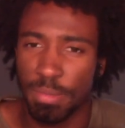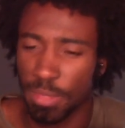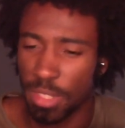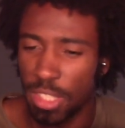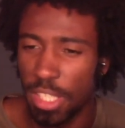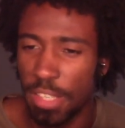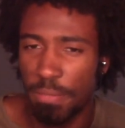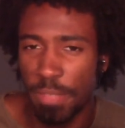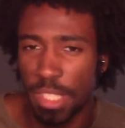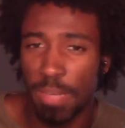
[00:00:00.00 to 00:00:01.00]
Or
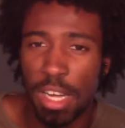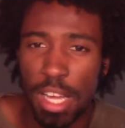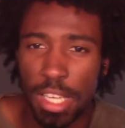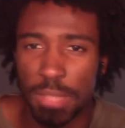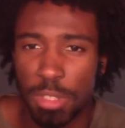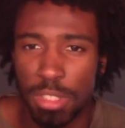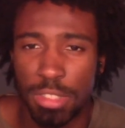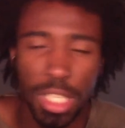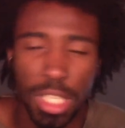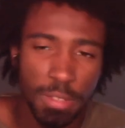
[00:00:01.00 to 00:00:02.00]
somehow had some sort of
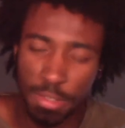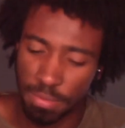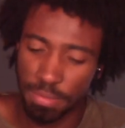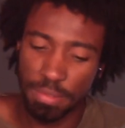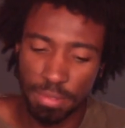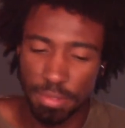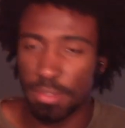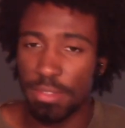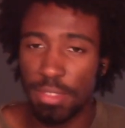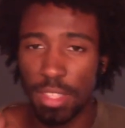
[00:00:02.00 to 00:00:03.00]
shovel?
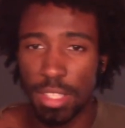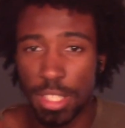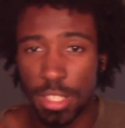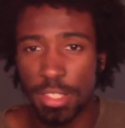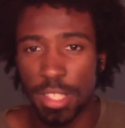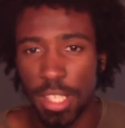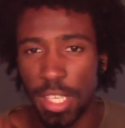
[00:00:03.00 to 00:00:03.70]
So,